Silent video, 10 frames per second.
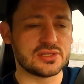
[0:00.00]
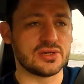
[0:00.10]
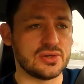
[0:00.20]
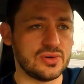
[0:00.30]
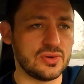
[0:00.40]

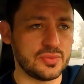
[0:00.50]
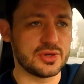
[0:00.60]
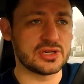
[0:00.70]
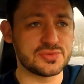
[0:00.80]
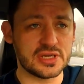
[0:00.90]
So
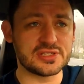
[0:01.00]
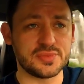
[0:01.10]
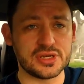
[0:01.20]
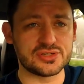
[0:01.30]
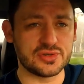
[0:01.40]
because we had
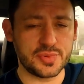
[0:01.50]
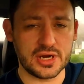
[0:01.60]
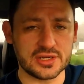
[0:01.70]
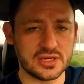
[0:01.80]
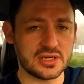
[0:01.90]
some major
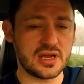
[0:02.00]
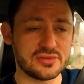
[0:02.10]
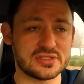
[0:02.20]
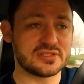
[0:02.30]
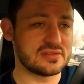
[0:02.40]
repair done, it
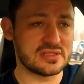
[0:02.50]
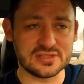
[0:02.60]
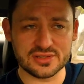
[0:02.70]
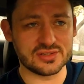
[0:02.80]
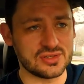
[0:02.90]

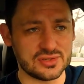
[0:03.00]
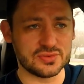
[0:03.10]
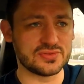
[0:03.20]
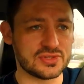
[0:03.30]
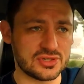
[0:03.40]
has nothing to
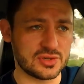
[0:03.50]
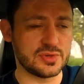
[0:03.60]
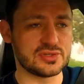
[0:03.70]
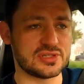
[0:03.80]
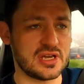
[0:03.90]
do with the
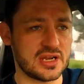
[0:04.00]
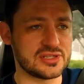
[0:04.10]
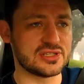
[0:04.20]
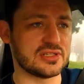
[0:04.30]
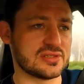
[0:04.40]
turbos of that
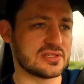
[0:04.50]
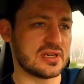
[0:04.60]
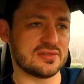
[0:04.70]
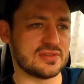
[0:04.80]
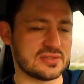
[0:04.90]
engine. It's
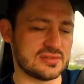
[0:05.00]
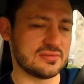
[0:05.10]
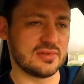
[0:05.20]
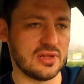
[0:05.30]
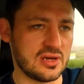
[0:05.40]
kind of a
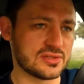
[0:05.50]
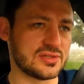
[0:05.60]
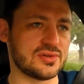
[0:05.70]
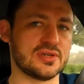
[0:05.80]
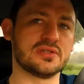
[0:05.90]
long
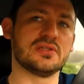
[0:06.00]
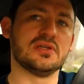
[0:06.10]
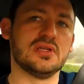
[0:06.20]
story,